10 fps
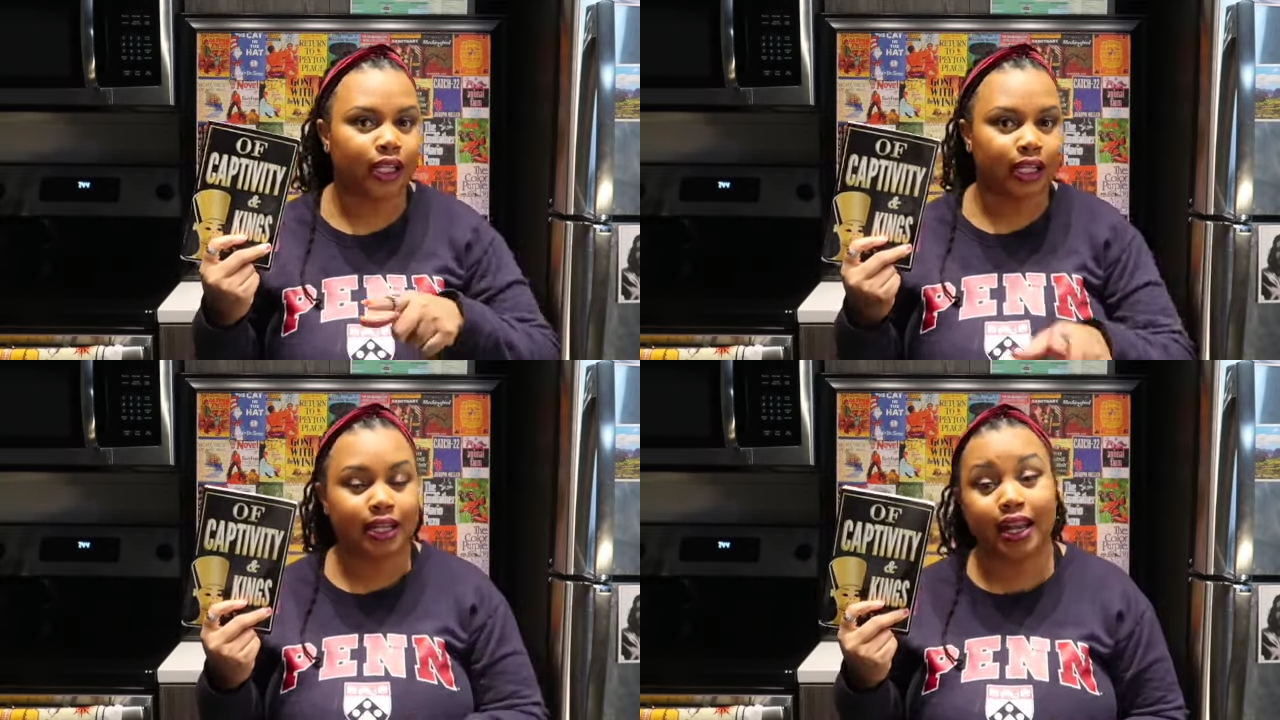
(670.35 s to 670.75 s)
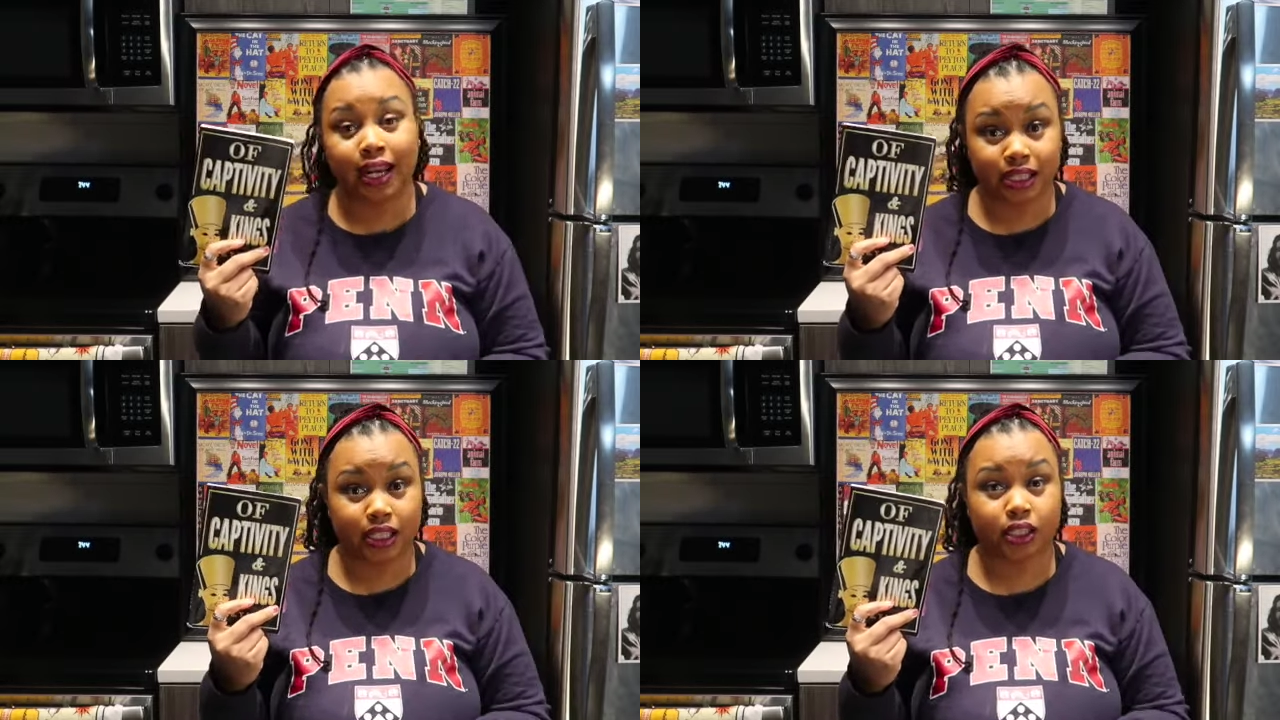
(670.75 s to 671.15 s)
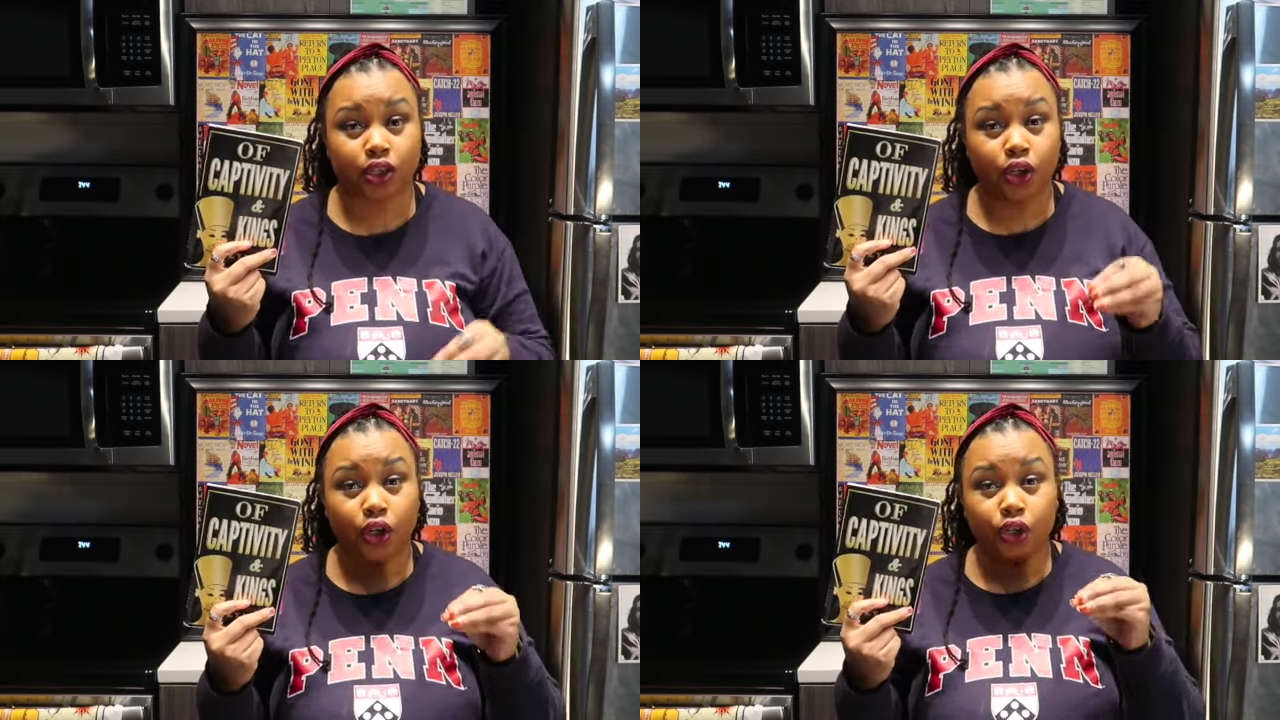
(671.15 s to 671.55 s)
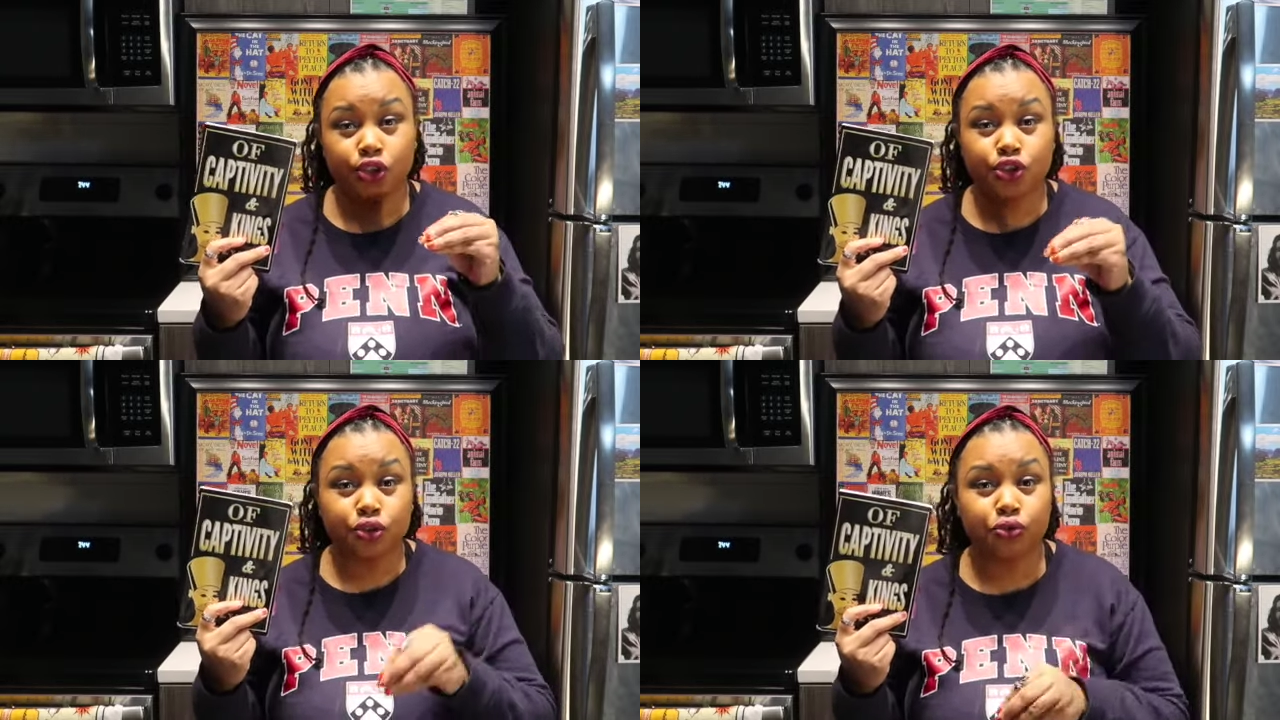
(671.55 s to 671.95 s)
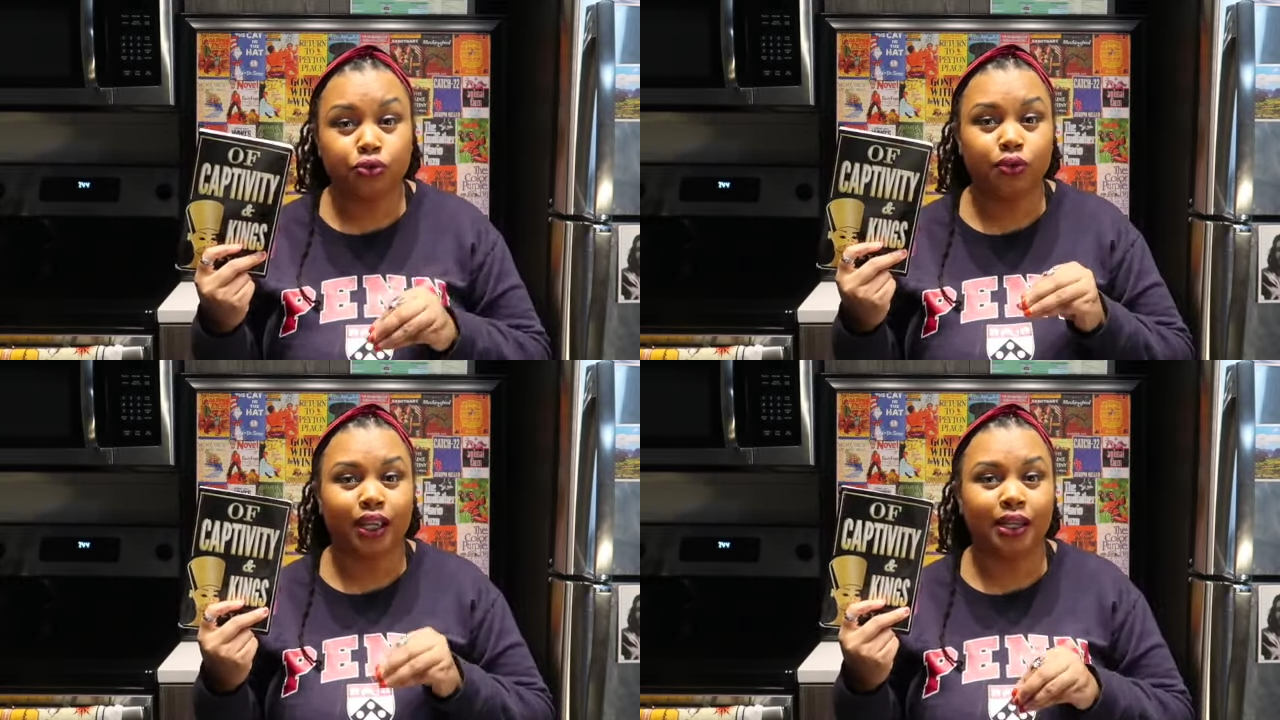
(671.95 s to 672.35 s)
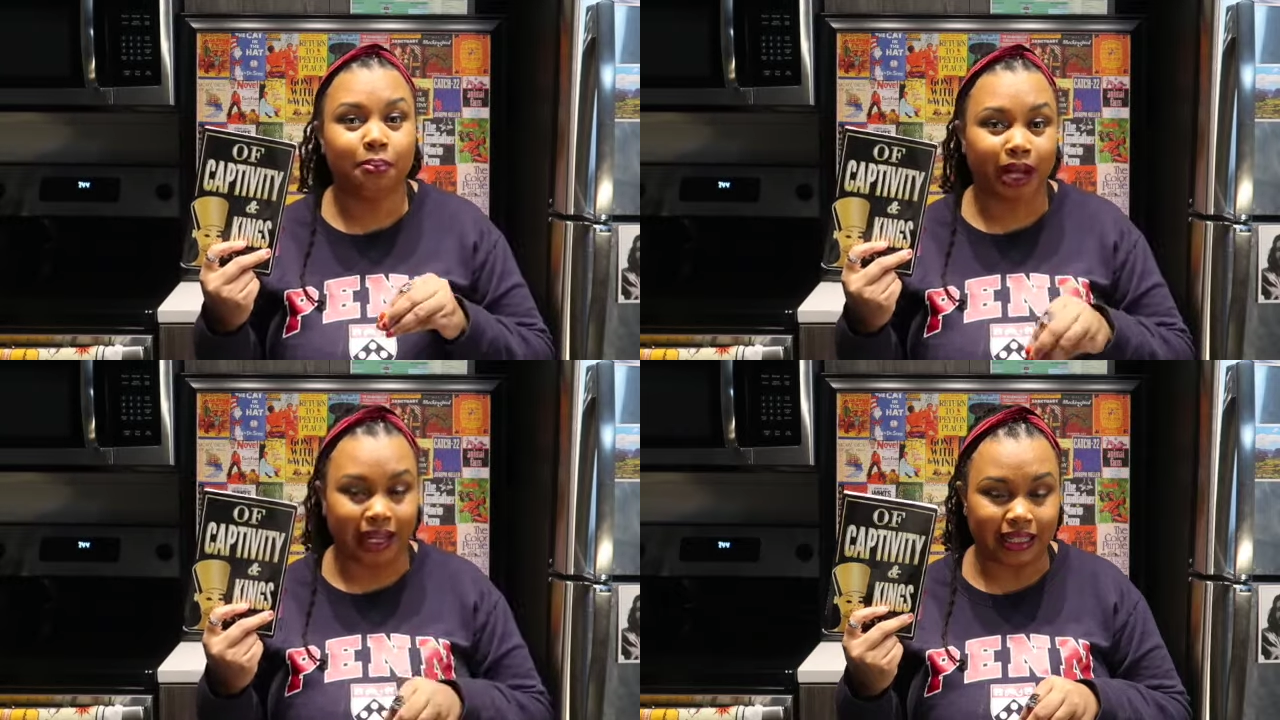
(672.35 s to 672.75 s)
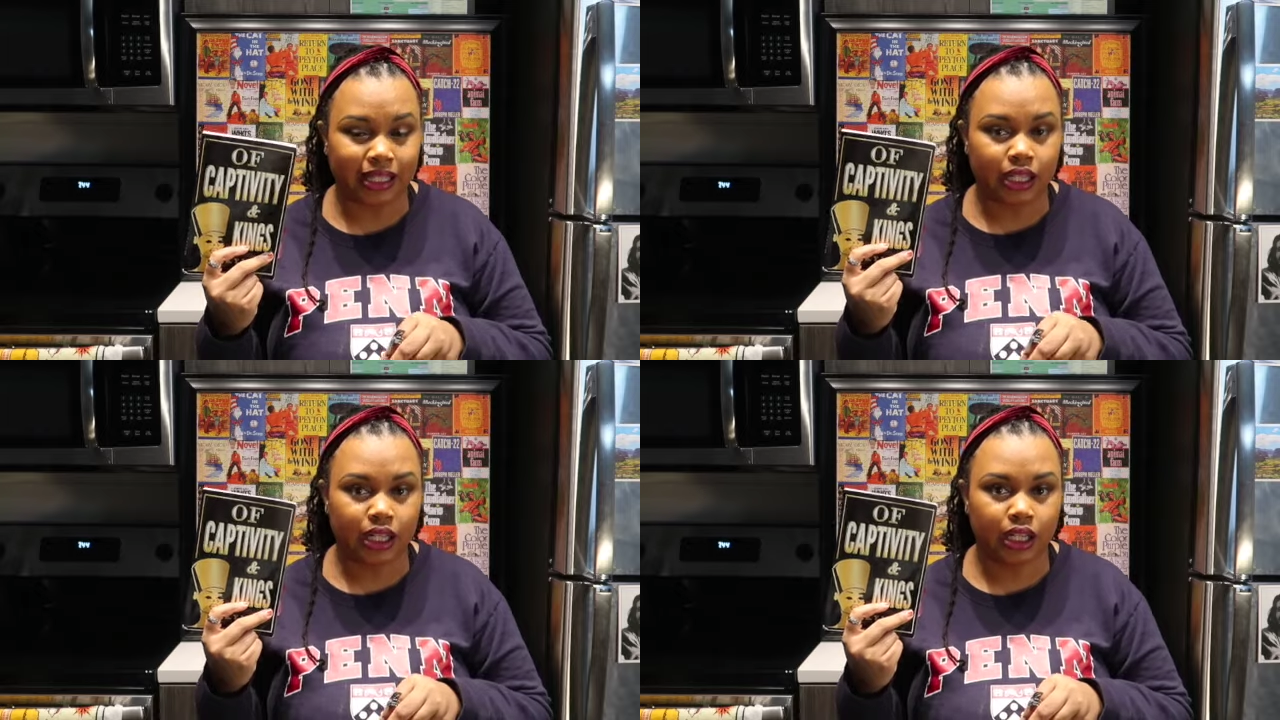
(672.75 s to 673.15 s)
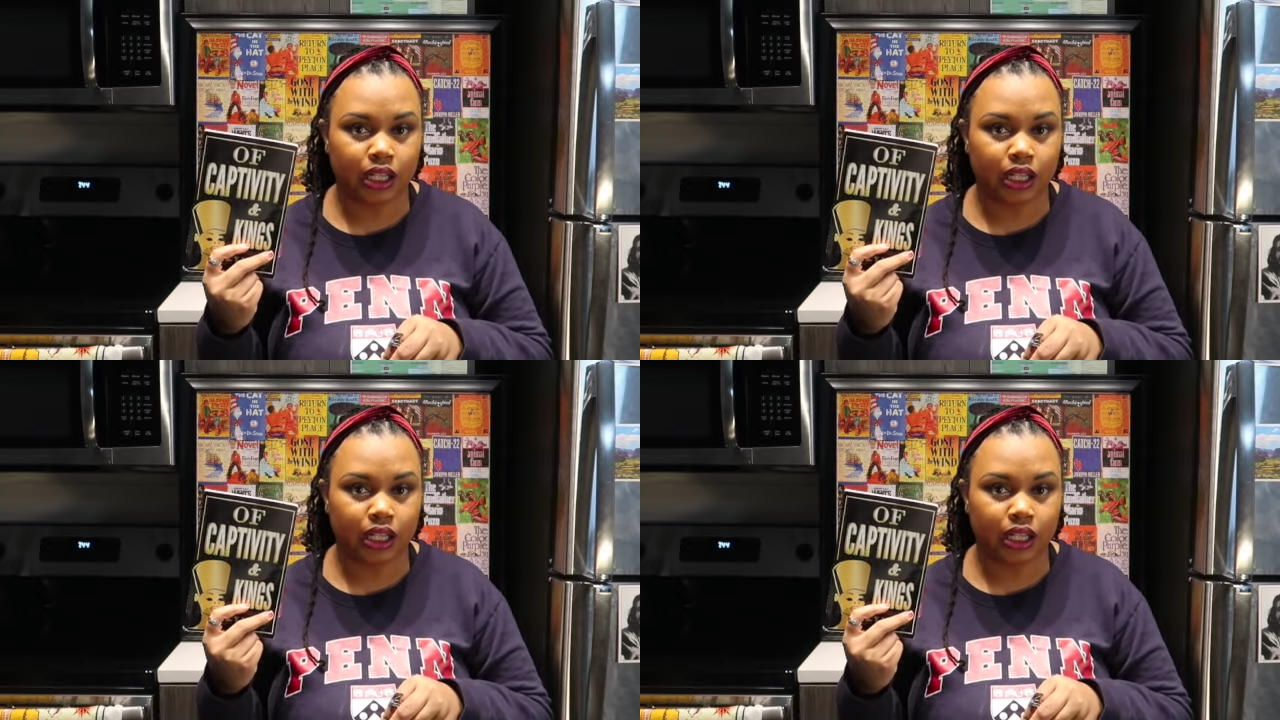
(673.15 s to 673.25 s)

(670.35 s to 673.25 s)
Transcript: connected to Imani